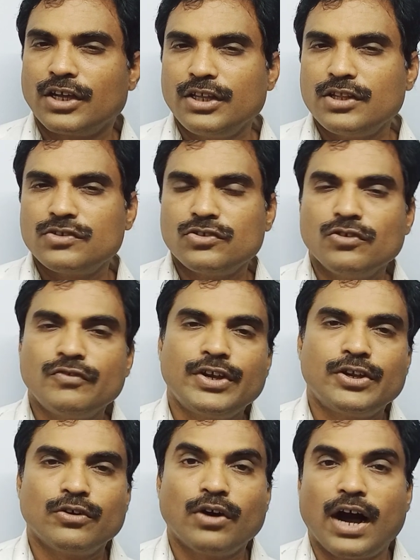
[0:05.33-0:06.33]
In this new
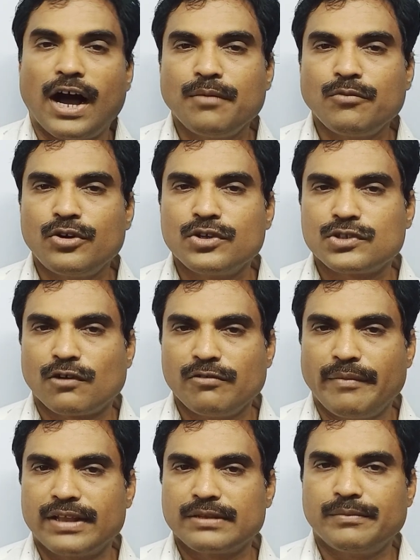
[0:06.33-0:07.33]
video, I am going to solve a
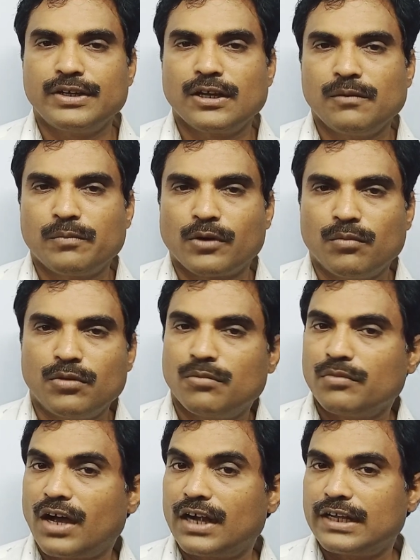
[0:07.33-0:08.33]
mathematical problem
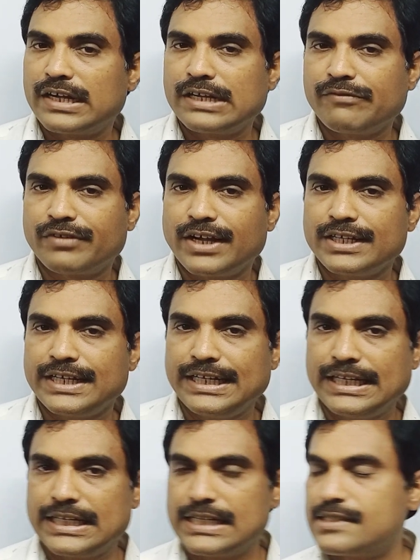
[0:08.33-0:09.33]
under definite
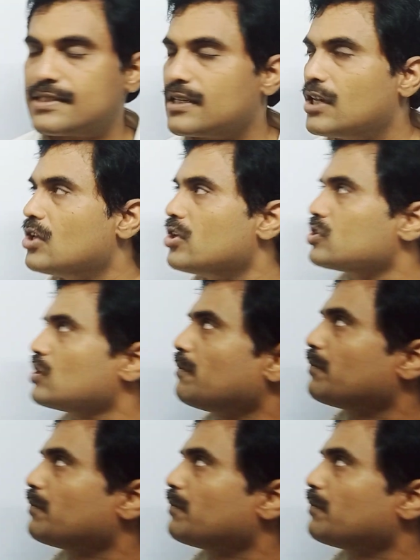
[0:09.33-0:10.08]
integrals. So the